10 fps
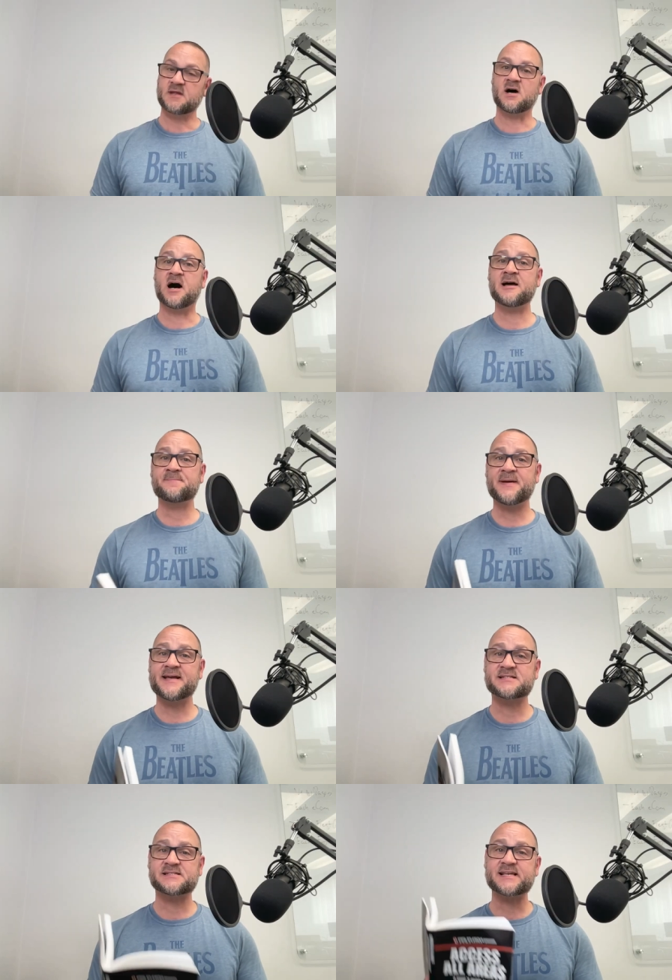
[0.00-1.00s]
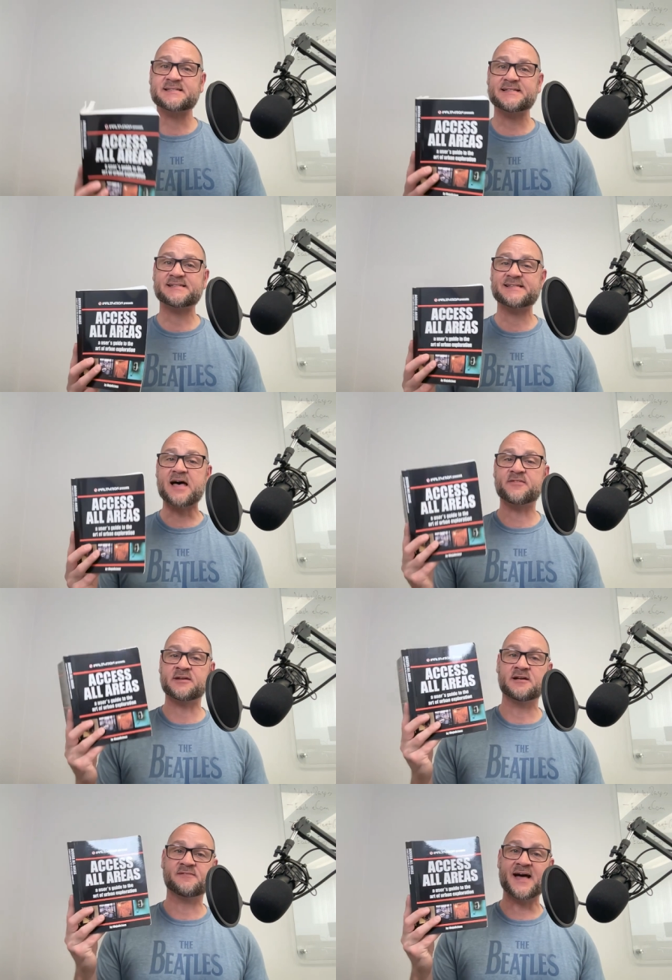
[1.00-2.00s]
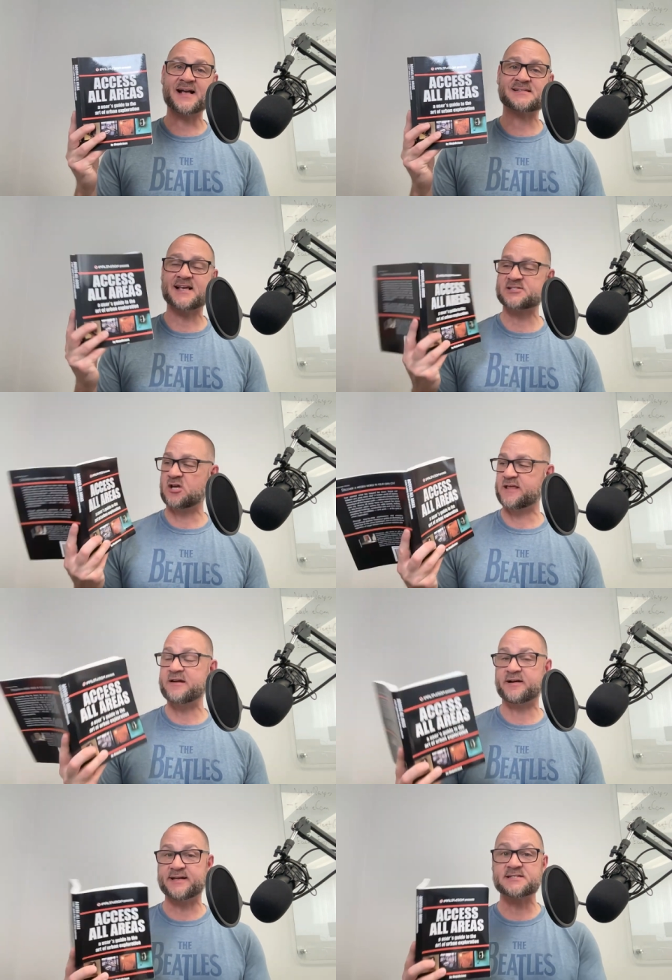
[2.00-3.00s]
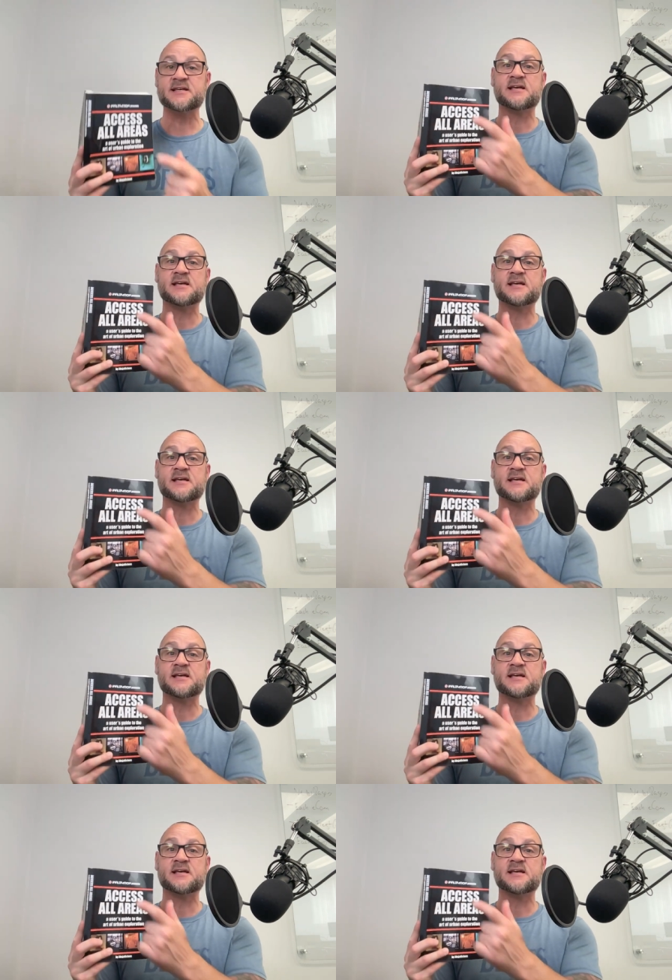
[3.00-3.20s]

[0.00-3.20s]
On page sixty-seven of Access All Areas,